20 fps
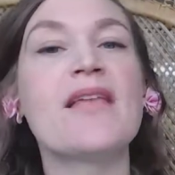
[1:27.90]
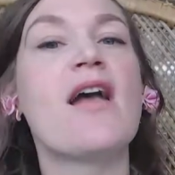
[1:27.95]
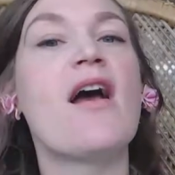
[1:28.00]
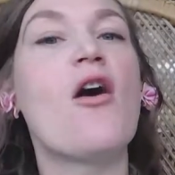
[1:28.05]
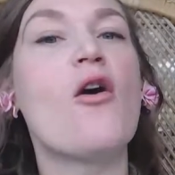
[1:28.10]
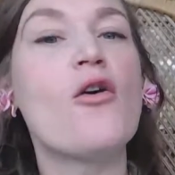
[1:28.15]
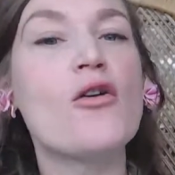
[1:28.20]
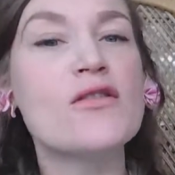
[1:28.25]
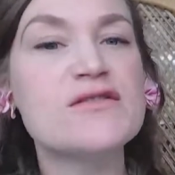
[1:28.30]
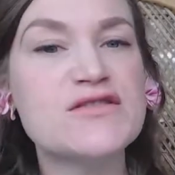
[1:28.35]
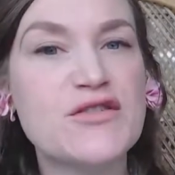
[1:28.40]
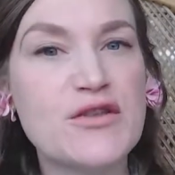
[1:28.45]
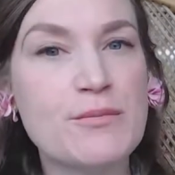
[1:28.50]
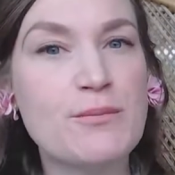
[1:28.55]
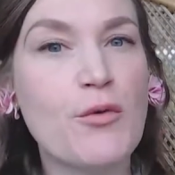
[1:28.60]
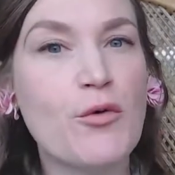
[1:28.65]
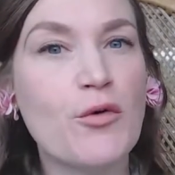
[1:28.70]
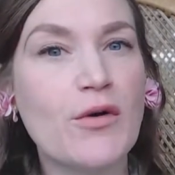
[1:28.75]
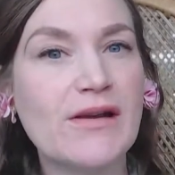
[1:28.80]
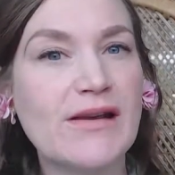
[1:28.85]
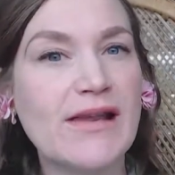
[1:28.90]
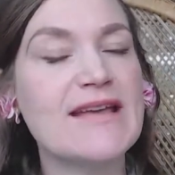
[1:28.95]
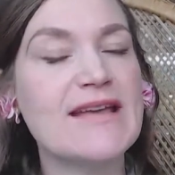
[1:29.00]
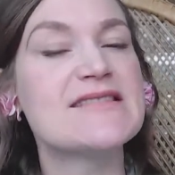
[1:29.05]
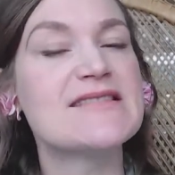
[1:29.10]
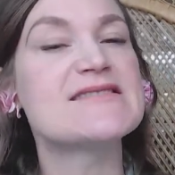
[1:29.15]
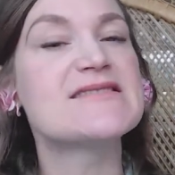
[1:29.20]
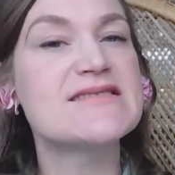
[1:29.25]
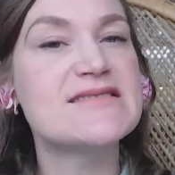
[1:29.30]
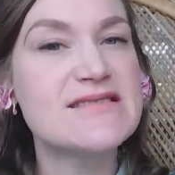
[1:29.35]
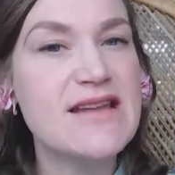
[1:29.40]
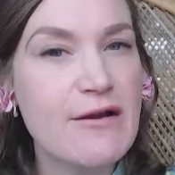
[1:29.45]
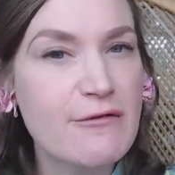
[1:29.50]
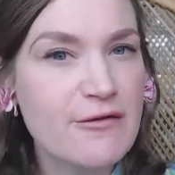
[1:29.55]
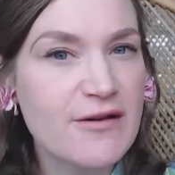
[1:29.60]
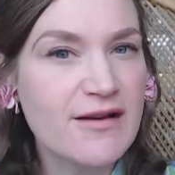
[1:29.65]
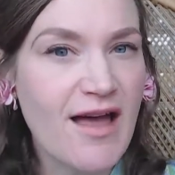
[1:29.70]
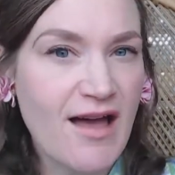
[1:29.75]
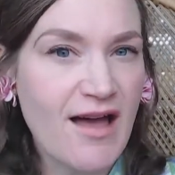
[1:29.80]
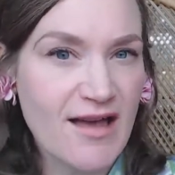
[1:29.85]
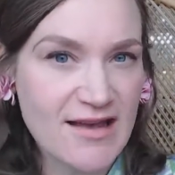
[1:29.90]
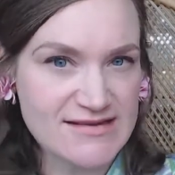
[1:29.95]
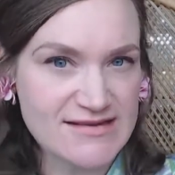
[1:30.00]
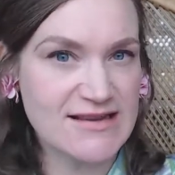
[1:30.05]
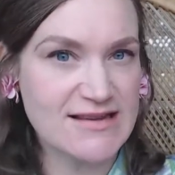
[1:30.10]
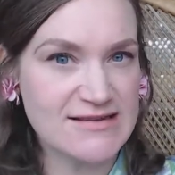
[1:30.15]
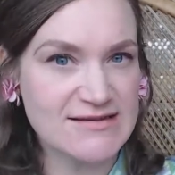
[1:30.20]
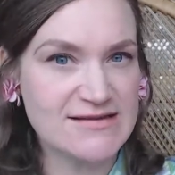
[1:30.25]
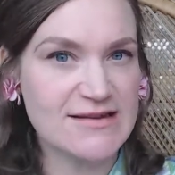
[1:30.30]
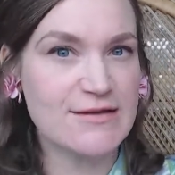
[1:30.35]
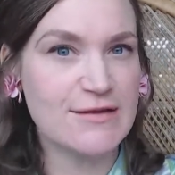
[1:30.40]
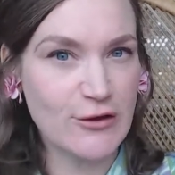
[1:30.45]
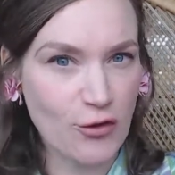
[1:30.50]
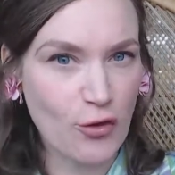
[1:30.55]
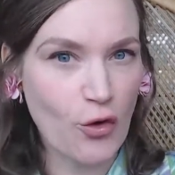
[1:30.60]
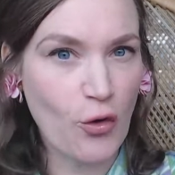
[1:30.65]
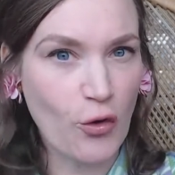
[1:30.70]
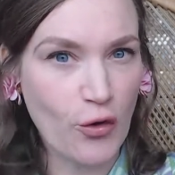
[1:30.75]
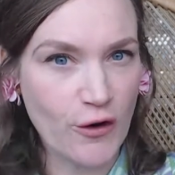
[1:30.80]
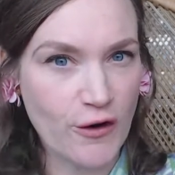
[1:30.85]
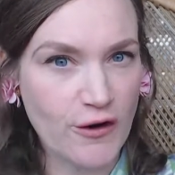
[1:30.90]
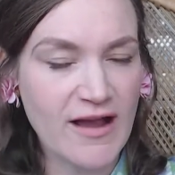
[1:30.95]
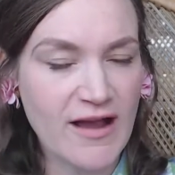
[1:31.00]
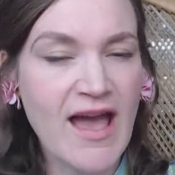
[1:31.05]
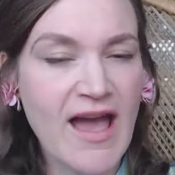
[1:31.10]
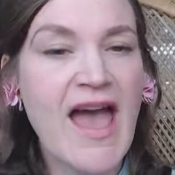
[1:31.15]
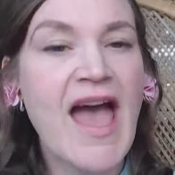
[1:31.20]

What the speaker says: Also, the boiling sterilizes the cork,